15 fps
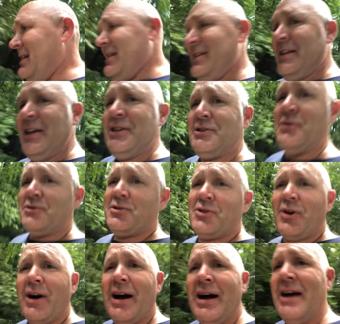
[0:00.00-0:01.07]
teachers
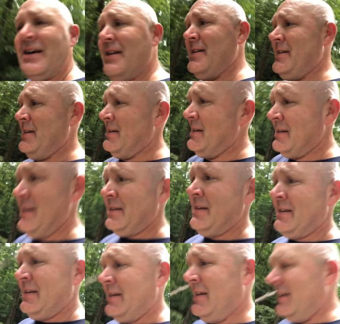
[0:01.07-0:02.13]
crying,
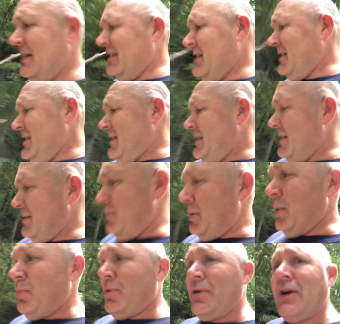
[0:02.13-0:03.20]

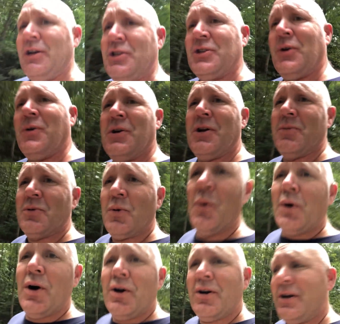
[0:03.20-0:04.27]
people not showing up to
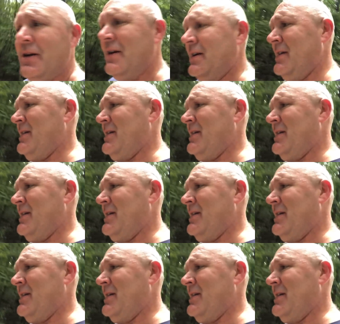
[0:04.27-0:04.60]
work,